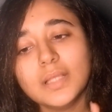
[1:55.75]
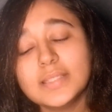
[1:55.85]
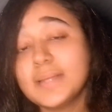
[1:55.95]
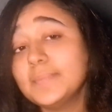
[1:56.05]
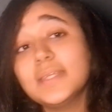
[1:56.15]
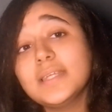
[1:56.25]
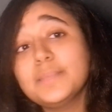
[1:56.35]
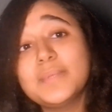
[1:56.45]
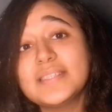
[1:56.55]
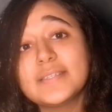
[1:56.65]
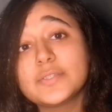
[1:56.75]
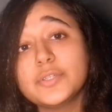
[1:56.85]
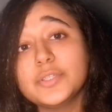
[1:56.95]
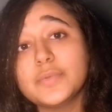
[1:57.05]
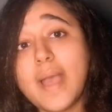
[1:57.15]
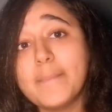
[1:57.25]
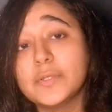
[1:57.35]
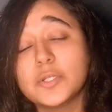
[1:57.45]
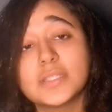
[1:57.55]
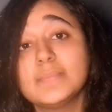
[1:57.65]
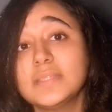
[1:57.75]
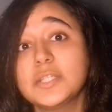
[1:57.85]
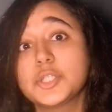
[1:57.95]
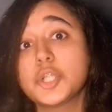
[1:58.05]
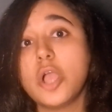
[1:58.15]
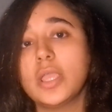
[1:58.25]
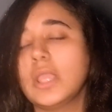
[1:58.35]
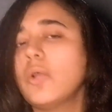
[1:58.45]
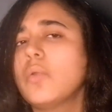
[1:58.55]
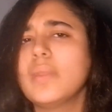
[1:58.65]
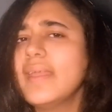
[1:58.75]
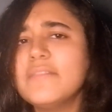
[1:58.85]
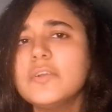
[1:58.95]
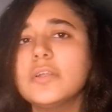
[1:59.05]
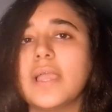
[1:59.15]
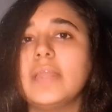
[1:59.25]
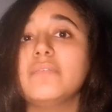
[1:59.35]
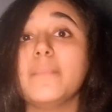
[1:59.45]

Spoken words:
something amazing is going to happen, or something shocking, or whatever kind of